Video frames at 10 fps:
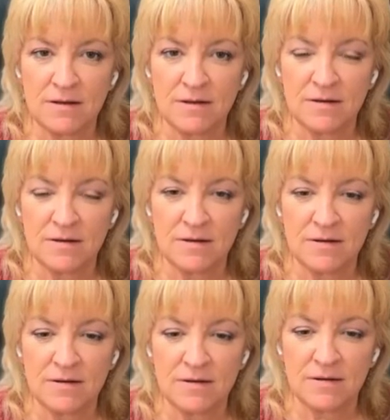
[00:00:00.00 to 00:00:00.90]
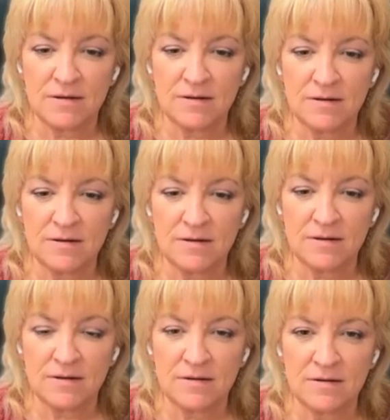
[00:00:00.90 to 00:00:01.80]

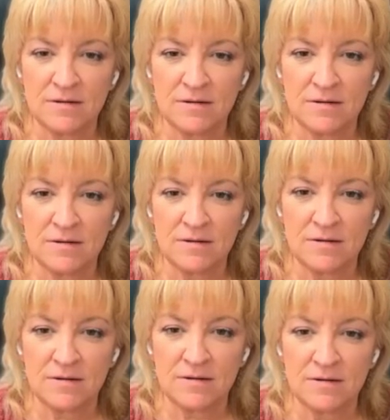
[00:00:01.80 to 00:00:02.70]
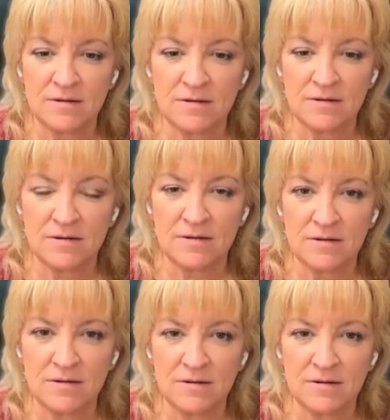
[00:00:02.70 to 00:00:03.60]

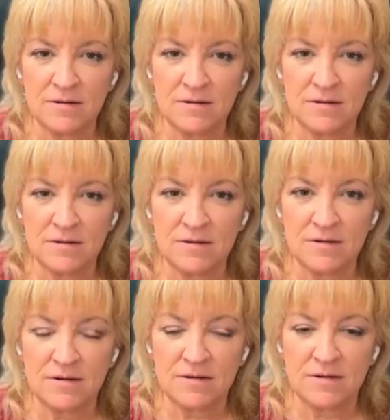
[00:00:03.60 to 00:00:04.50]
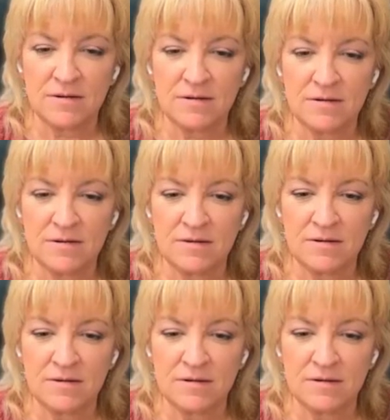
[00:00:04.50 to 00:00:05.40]

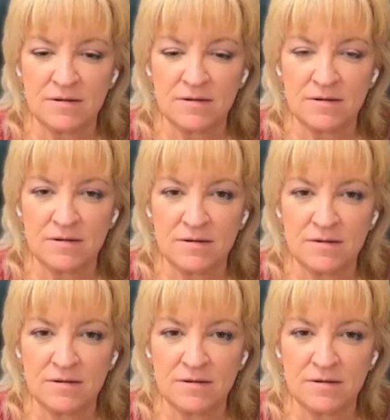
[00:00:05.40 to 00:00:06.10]
(not speaking)